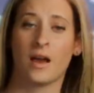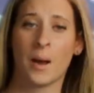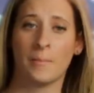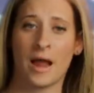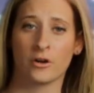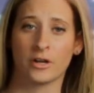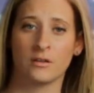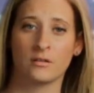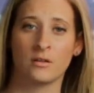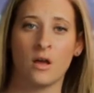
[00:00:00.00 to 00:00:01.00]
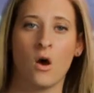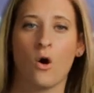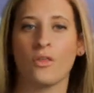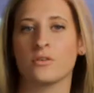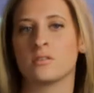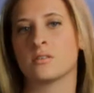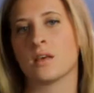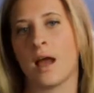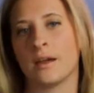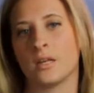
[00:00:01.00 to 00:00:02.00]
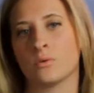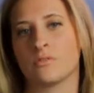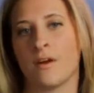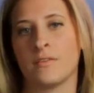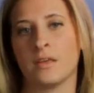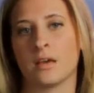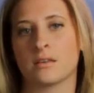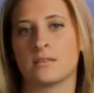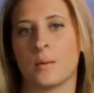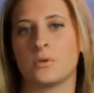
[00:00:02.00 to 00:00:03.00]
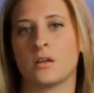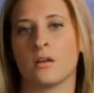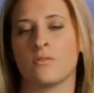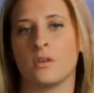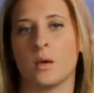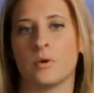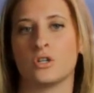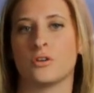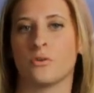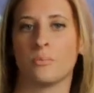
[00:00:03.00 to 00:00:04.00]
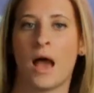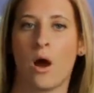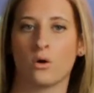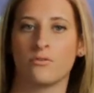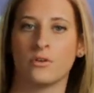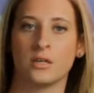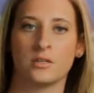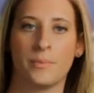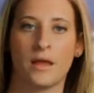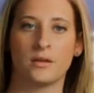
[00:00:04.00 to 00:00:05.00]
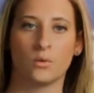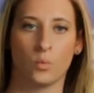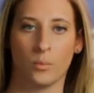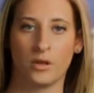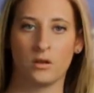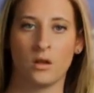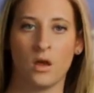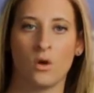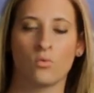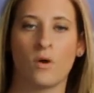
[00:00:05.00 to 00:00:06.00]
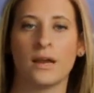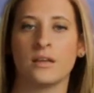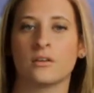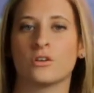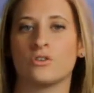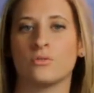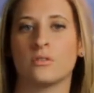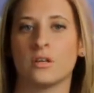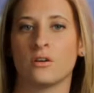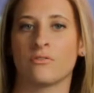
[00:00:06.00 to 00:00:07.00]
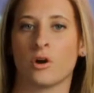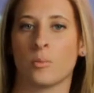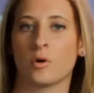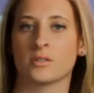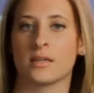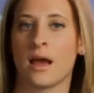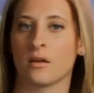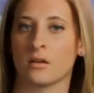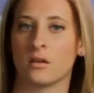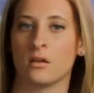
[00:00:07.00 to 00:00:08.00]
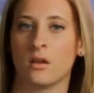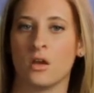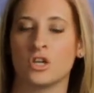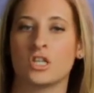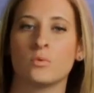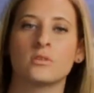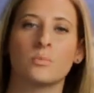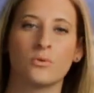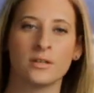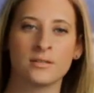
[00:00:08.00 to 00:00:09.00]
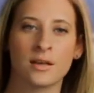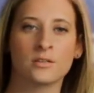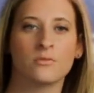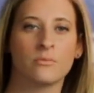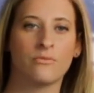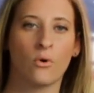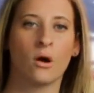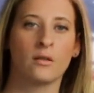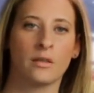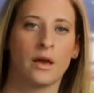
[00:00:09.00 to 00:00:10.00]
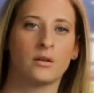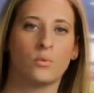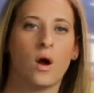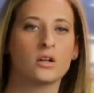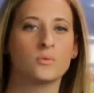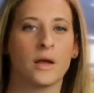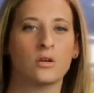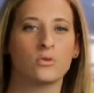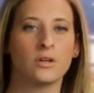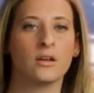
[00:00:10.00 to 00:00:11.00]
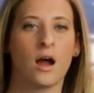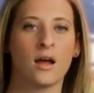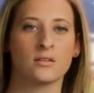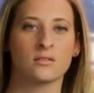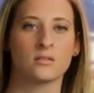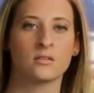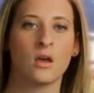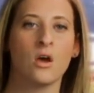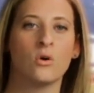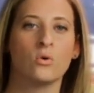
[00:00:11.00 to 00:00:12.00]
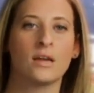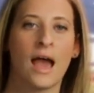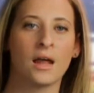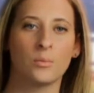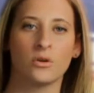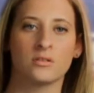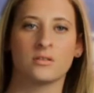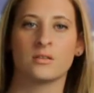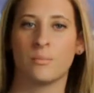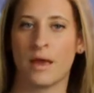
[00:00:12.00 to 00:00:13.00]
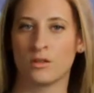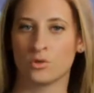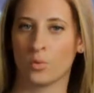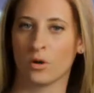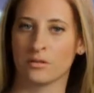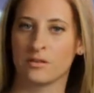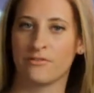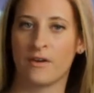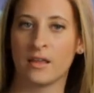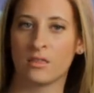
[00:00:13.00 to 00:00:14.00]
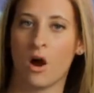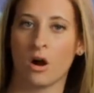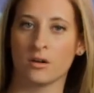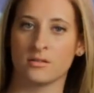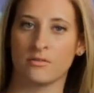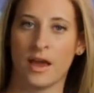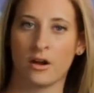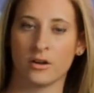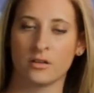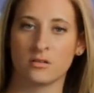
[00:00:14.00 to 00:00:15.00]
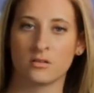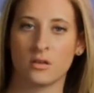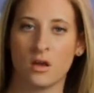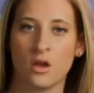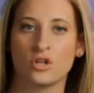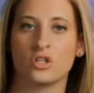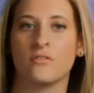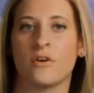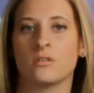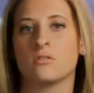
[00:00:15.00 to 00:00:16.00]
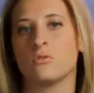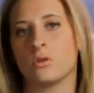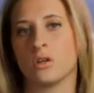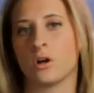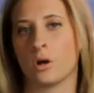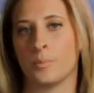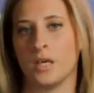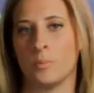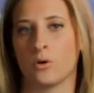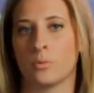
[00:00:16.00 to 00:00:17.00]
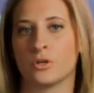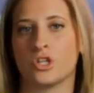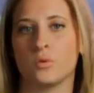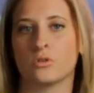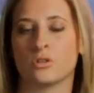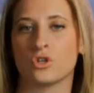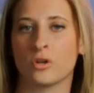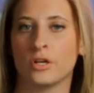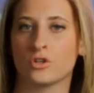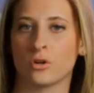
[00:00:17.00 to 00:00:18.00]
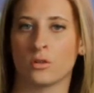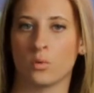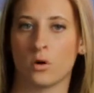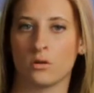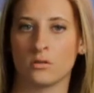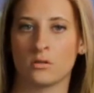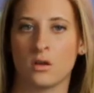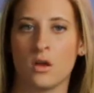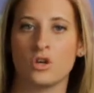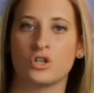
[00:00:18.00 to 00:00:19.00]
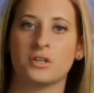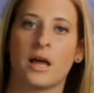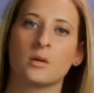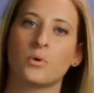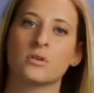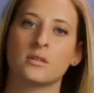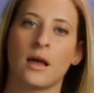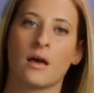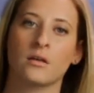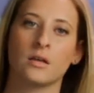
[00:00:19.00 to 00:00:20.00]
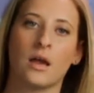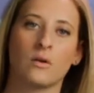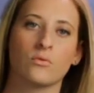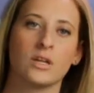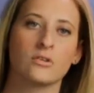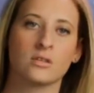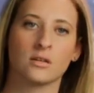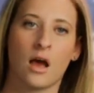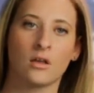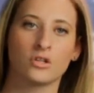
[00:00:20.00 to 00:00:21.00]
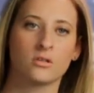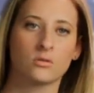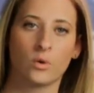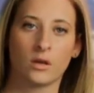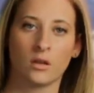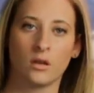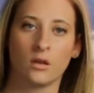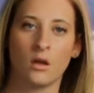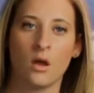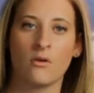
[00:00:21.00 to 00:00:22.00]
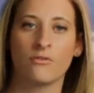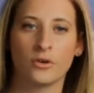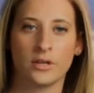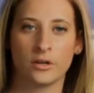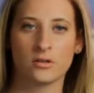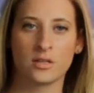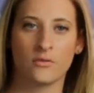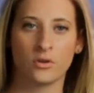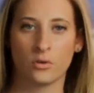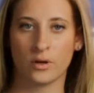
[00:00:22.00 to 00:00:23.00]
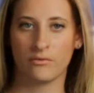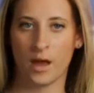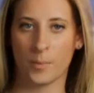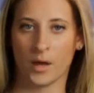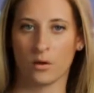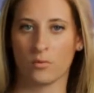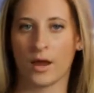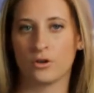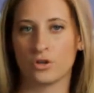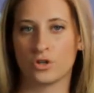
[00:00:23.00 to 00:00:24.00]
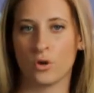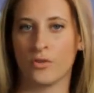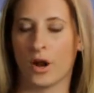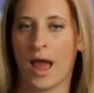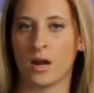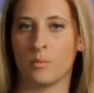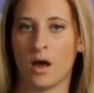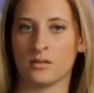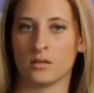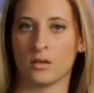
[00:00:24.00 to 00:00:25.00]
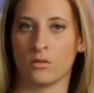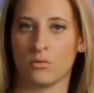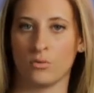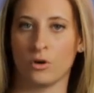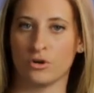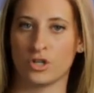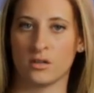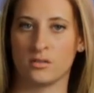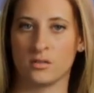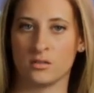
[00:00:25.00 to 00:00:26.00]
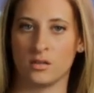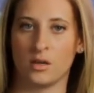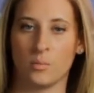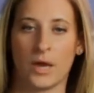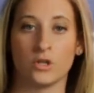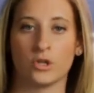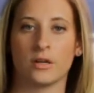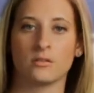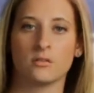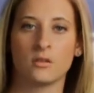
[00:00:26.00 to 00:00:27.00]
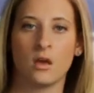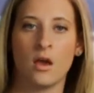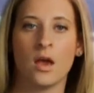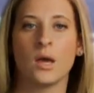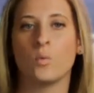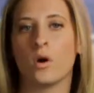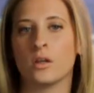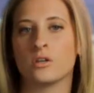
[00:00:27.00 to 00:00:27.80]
and got married. Although society was finally accepting of the image of a powerful, independent woman, writing could do little for her personality. She was a princess from foreign land, watched by Greek goddesses who catapulted to man's world to fight the horrors of Ares. She felt a duty to her people, but she was a stranger in the world. She lacked personality, and readers acknowledged this quickly. For years after the revamping, writers showed their animosity through her Justice League compatriots. In one